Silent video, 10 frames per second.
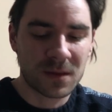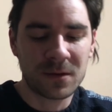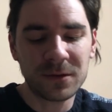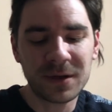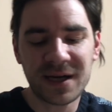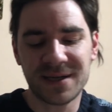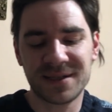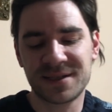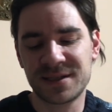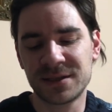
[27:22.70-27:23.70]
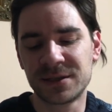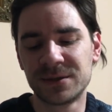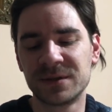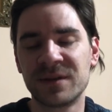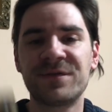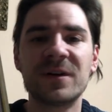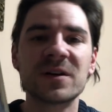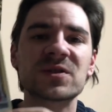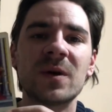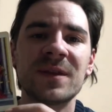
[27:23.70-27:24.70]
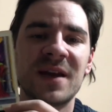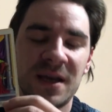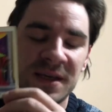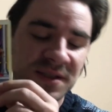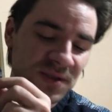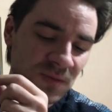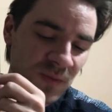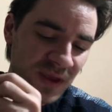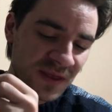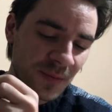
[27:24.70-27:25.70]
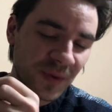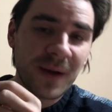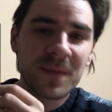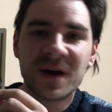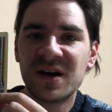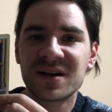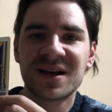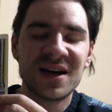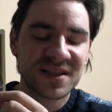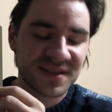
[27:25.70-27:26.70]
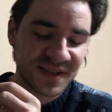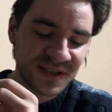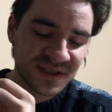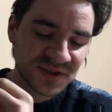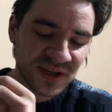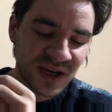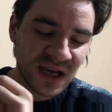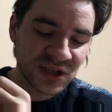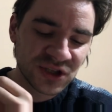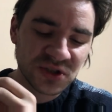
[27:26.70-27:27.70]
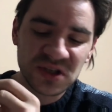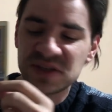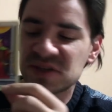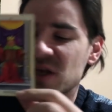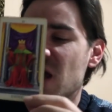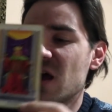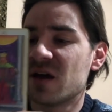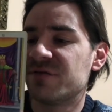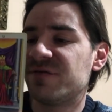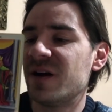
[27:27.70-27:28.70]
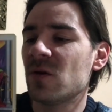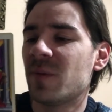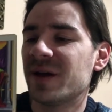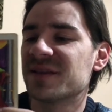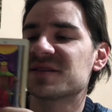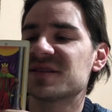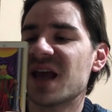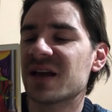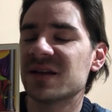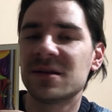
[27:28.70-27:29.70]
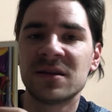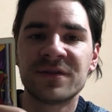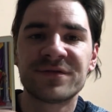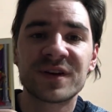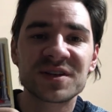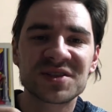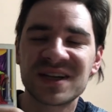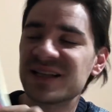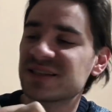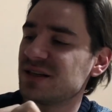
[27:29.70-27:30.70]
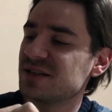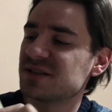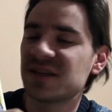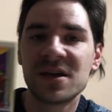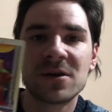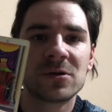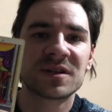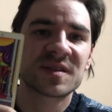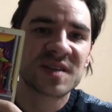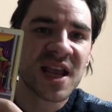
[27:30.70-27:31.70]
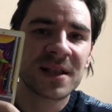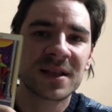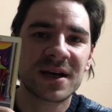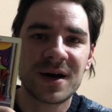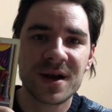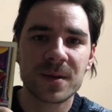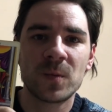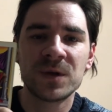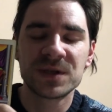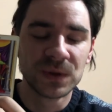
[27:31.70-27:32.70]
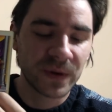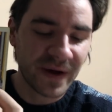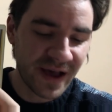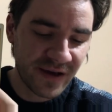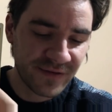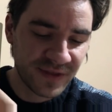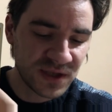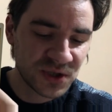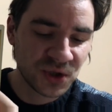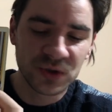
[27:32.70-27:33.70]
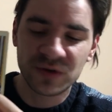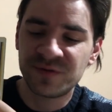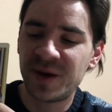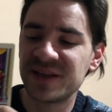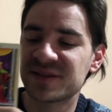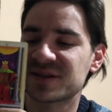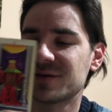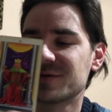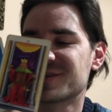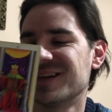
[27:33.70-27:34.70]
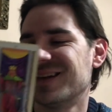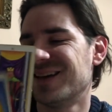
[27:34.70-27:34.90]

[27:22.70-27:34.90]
Alright, so the first one that is to be the prime card guys is uh, Justice followed by the second, the first catalyst here or the second card, we do have the two of pentacles